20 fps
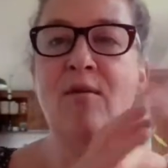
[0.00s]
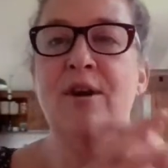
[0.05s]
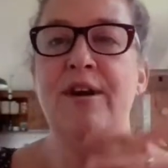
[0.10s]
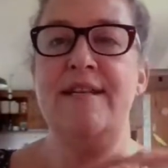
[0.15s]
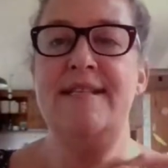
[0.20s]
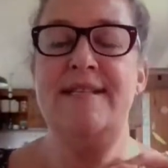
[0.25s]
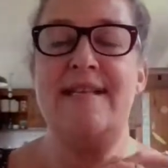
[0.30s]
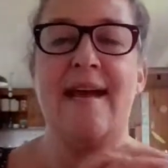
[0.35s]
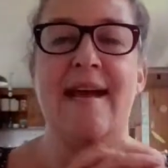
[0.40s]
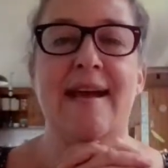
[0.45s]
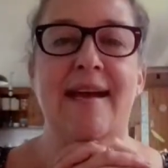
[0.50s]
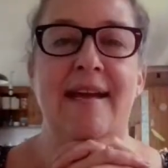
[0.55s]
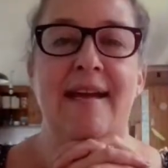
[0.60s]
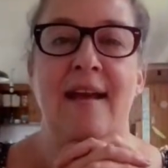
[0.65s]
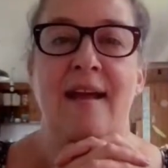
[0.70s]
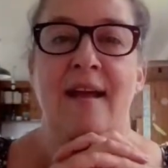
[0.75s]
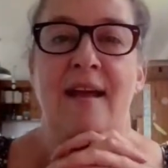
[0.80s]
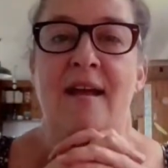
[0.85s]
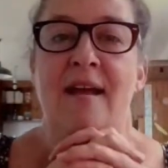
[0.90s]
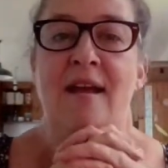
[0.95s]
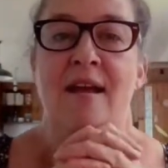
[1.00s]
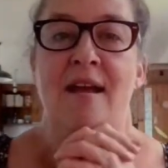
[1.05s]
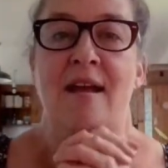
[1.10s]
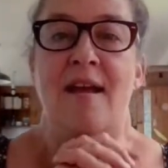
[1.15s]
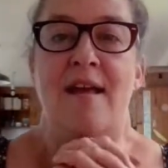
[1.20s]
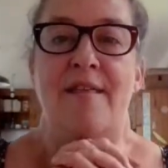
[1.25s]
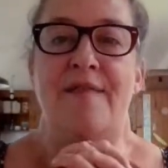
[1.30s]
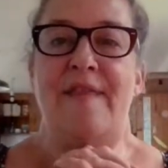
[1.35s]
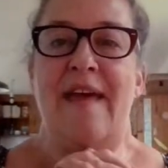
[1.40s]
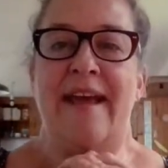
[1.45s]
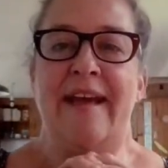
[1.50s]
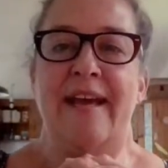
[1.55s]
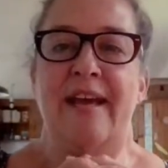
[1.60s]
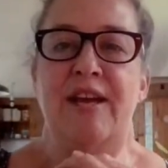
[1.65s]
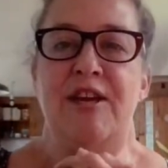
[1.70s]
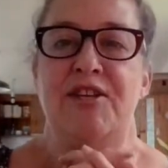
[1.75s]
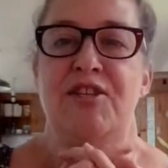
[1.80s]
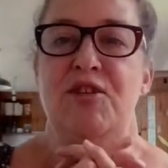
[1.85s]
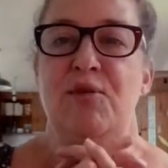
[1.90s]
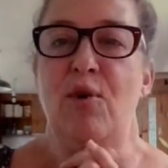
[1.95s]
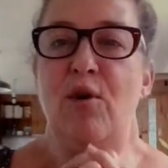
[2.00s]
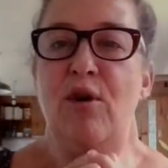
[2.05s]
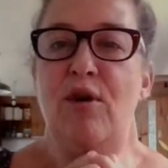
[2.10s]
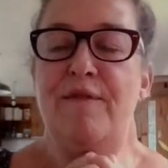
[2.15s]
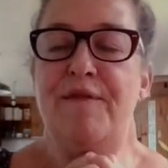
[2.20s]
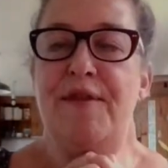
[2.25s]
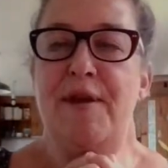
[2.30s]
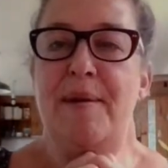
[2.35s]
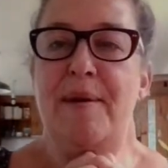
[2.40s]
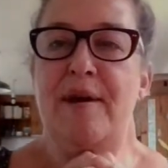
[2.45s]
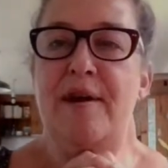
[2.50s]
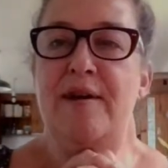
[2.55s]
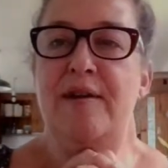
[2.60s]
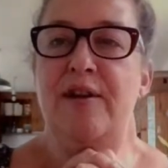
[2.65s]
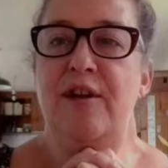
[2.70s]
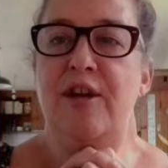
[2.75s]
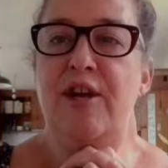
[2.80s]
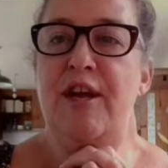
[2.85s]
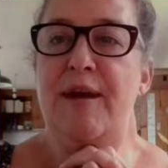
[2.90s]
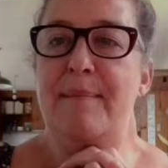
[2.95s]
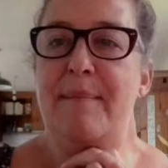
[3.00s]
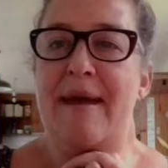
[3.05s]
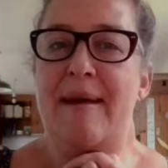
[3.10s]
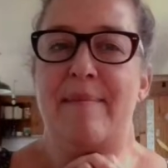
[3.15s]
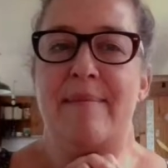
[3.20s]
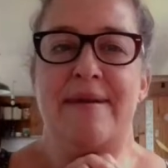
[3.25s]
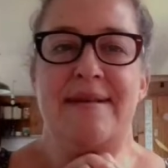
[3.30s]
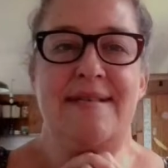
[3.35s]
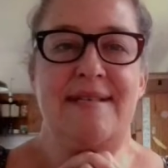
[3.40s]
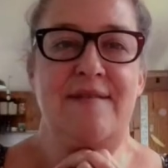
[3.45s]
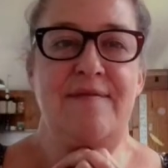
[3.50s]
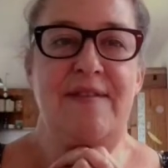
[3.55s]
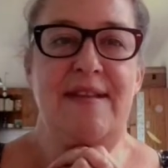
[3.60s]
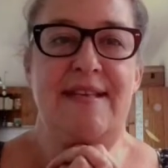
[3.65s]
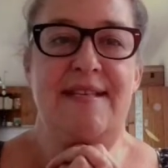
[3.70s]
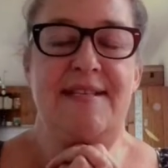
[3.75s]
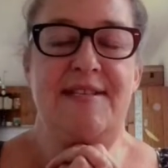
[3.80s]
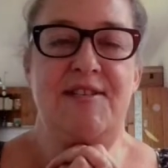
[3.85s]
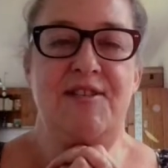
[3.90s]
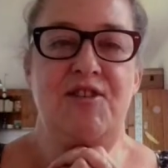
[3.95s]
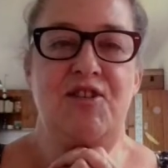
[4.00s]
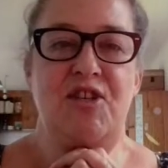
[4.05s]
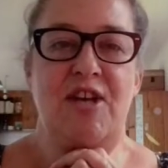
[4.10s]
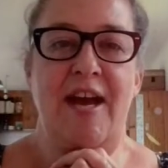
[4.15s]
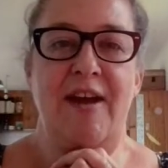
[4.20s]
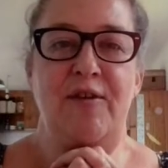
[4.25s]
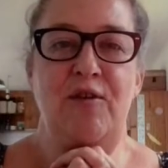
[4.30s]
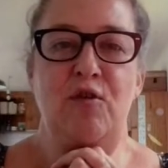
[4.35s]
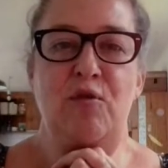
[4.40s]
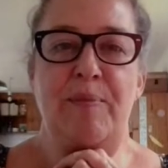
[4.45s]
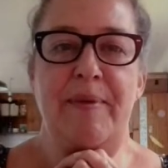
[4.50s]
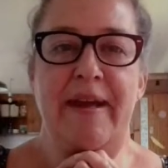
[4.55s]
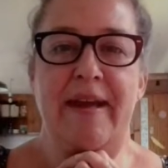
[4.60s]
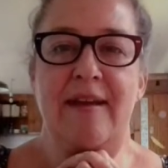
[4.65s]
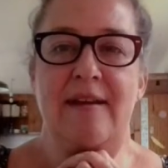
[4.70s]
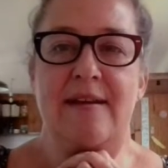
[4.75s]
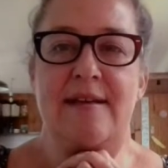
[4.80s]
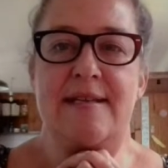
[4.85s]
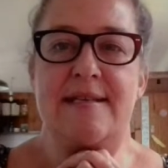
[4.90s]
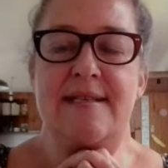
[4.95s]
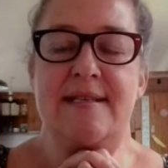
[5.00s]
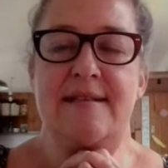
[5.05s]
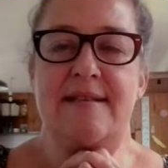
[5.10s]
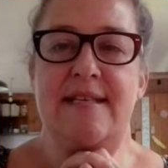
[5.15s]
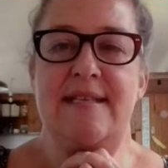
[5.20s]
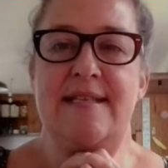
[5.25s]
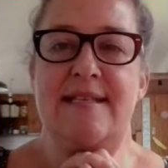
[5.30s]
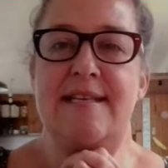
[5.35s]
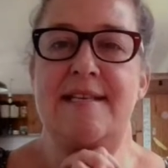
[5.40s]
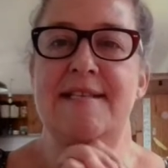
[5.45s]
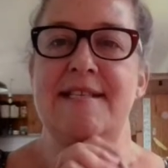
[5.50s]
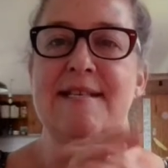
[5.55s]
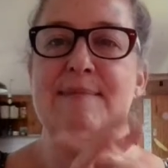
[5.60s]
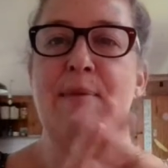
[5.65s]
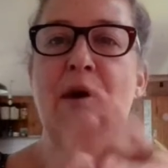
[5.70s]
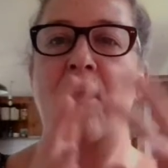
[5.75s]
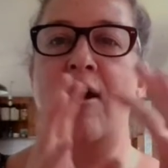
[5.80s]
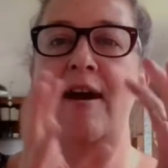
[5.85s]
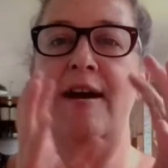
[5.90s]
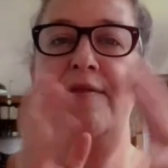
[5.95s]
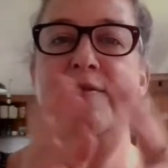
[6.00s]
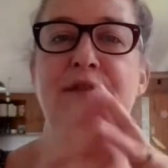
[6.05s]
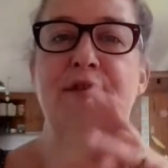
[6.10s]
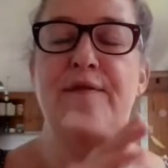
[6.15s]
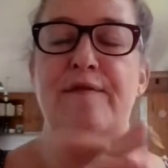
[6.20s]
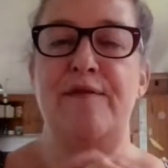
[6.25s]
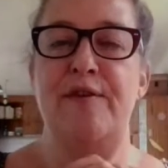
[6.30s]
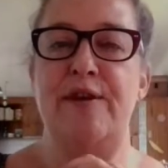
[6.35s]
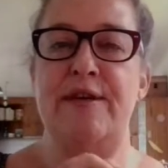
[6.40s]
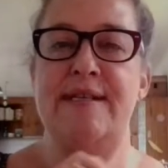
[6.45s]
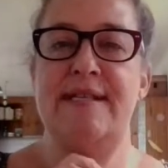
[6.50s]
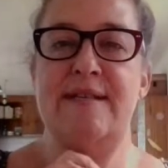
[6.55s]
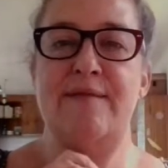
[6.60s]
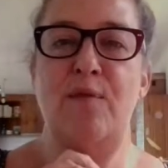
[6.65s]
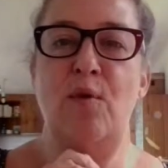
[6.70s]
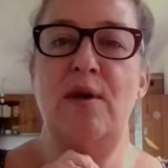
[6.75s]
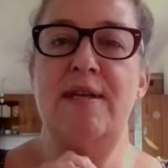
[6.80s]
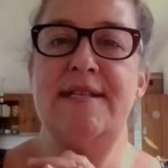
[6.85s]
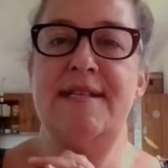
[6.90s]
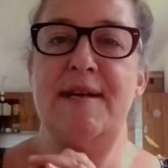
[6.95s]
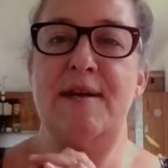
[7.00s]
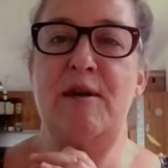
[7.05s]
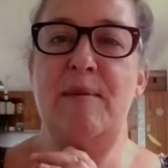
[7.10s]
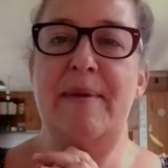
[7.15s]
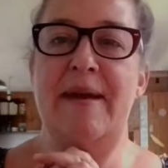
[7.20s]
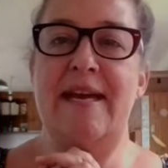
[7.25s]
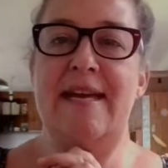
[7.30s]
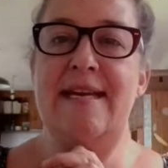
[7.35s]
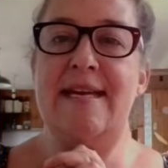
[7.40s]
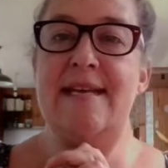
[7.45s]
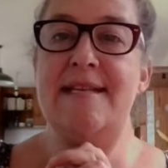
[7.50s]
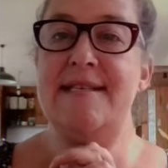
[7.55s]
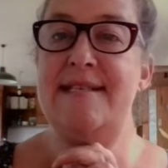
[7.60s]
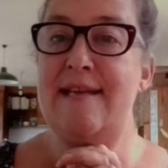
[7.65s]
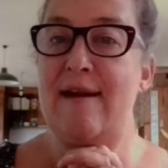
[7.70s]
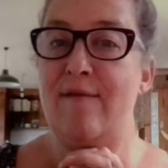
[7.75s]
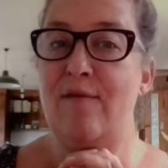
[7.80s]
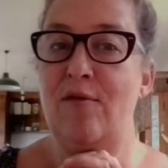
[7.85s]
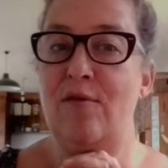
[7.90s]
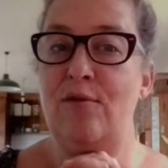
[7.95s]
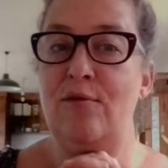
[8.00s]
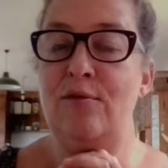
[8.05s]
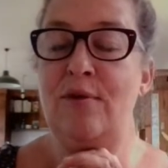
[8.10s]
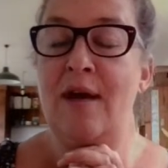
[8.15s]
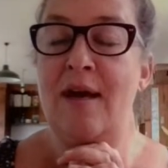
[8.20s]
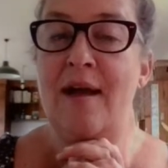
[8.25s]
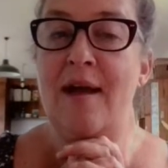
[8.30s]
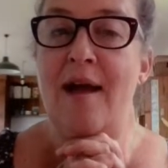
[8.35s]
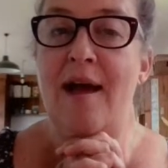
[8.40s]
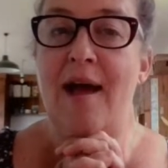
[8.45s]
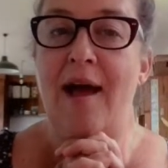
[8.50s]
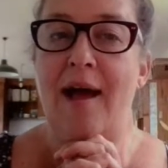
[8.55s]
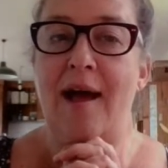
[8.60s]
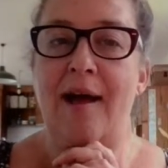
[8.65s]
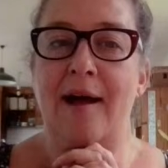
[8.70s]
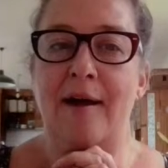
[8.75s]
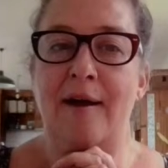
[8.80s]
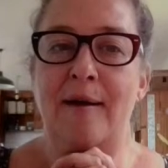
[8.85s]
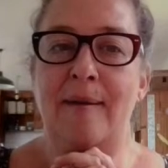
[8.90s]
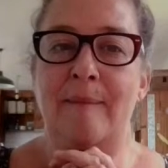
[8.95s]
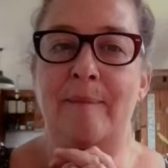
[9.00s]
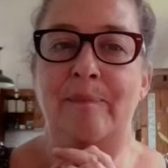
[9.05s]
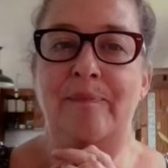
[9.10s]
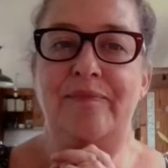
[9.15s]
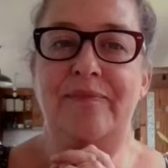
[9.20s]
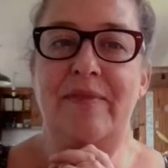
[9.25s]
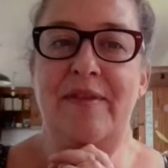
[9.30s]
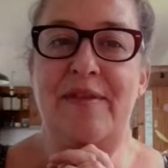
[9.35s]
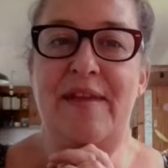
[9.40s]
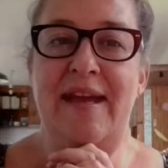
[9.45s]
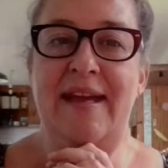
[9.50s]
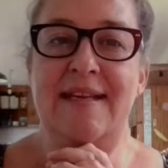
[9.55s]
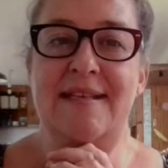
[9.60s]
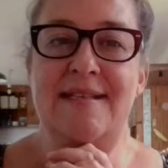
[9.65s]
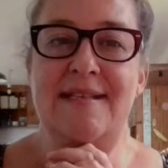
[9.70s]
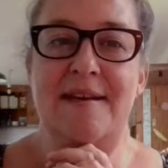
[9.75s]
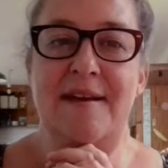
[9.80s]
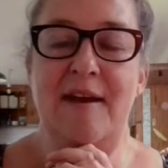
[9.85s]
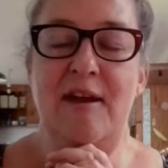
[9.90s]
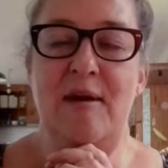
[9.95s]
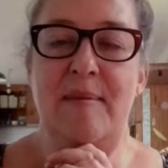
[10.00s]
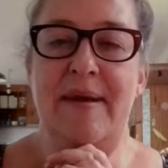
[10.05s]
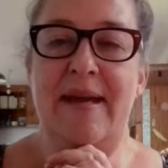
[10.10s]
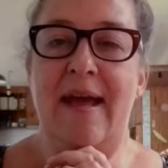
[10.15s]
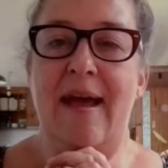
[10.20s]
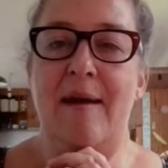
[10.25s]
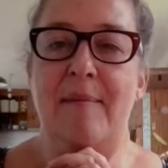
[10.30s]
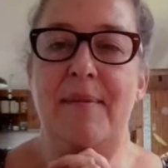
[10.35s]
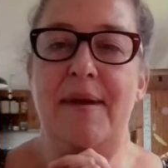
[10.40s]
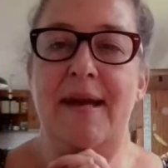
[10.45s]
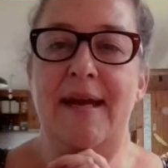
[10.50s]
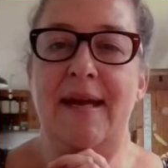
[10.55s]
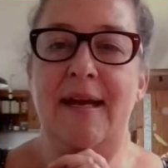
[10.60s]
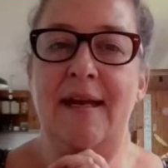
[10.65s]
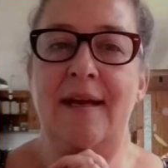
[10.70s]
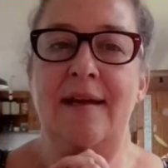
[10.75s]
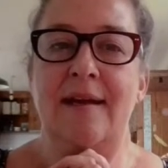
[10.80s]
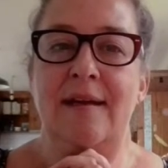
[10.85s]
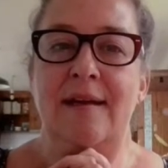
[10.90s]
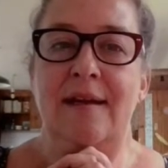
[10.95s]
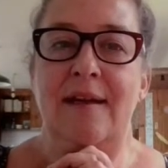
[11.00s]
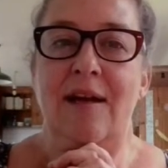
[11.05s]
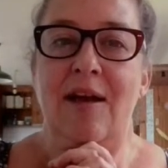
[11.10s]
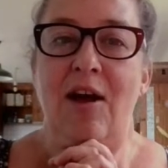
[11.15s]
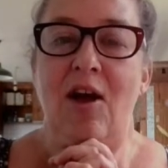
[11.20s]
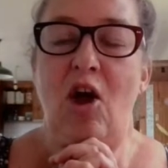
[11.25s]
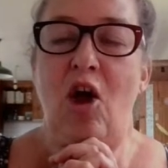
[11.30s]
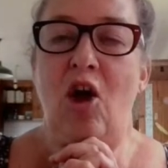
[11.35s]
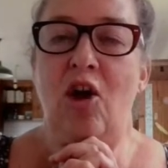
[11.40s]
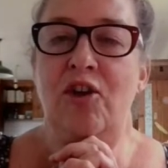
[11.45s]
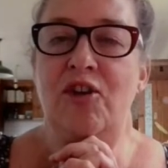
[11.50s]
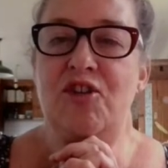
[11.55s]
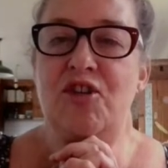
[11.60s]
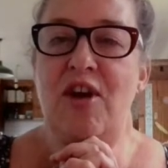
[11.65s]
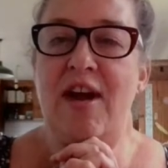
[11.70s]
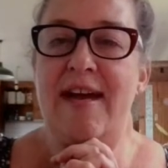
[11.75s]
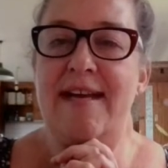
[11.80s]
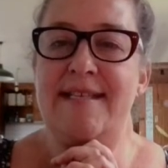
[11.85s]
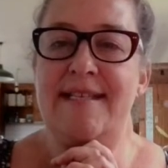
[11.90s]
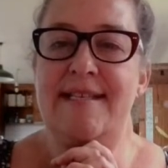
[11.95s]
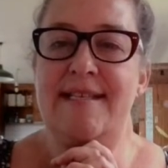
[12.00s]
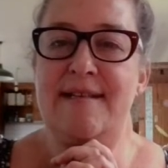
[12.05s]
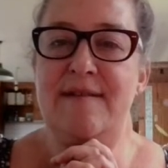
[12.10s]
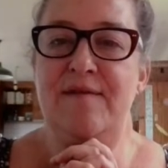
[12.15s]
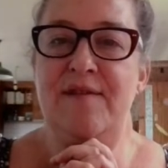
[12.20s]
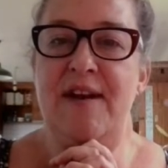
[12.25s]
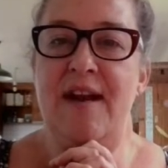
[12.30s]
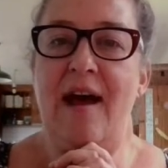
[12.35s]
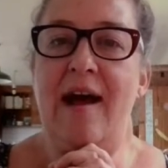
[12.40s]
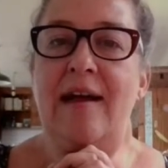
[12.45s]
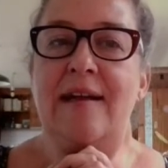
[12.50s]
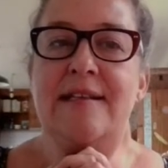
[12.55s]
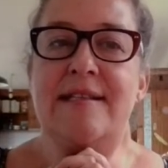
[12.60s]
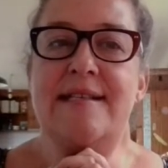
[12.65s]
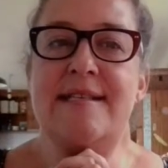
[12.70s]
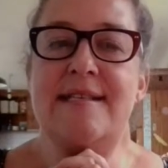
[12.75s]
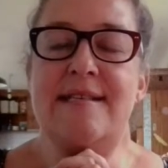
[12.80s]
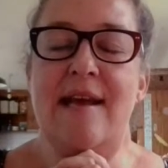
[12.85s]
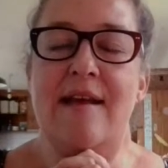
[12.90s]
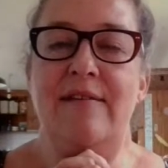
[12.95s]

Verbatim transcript: I want to say thank you to all of the new members of this channel, because this inspired the first of what's going to be several things that are going to be happening on Traces of Nuts.